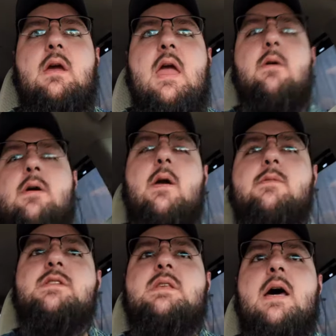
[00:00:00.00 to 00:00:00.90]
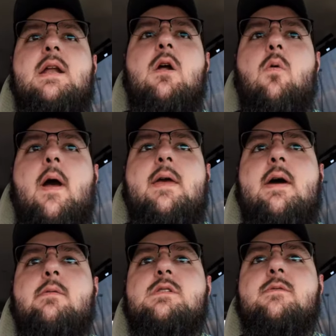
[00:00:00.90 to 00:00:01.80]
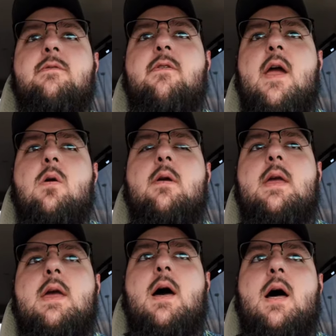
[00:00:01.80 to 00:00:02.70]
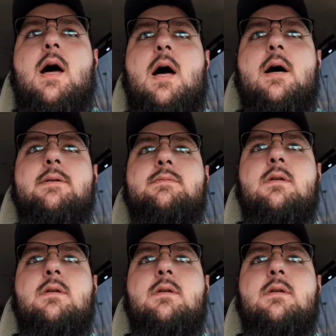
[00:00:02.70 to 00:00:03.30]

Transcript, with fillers: it, it was done in a way that was very uh,